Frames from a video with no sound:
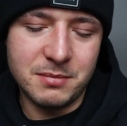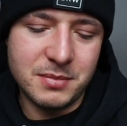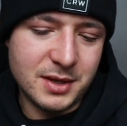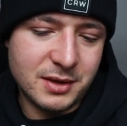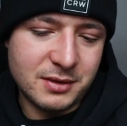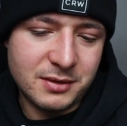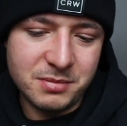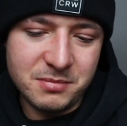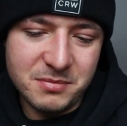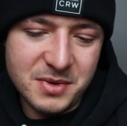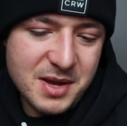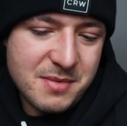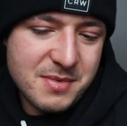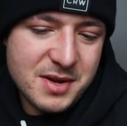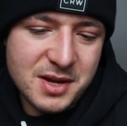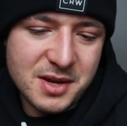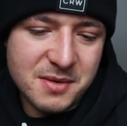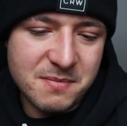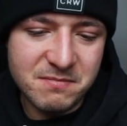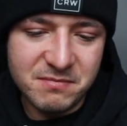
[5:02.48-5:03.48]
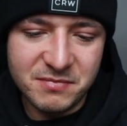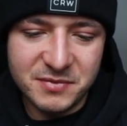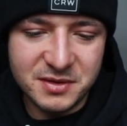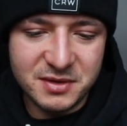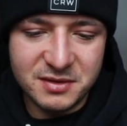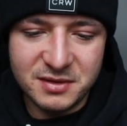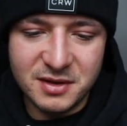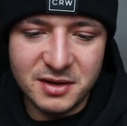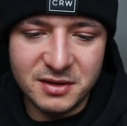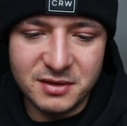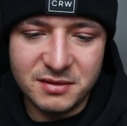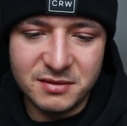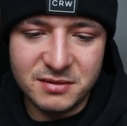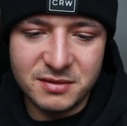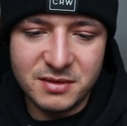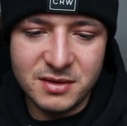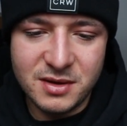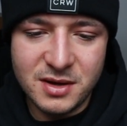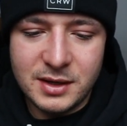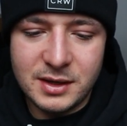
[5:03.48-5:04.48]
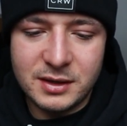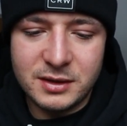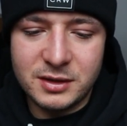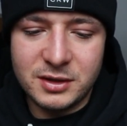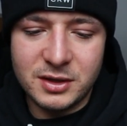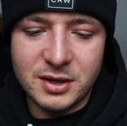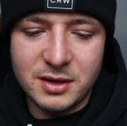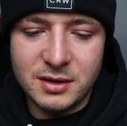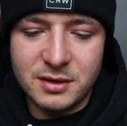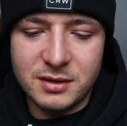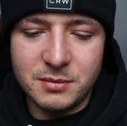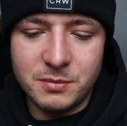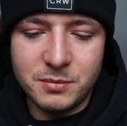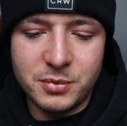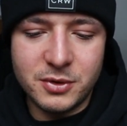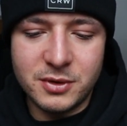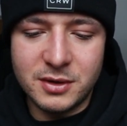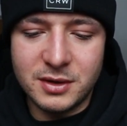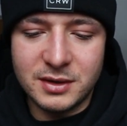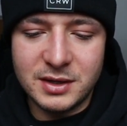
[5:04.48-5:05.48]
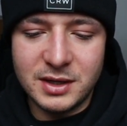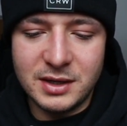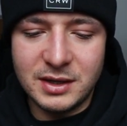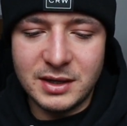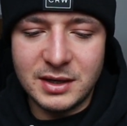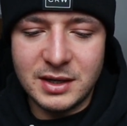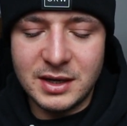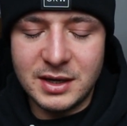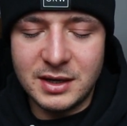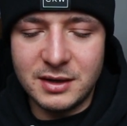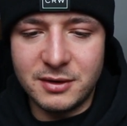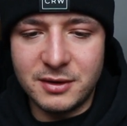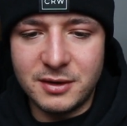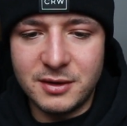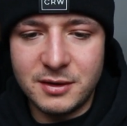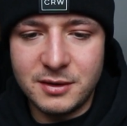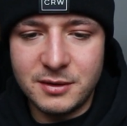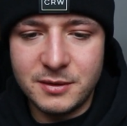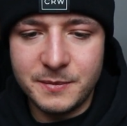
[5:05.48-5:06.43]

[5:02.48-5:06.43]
but maybe it's not such an important indicator.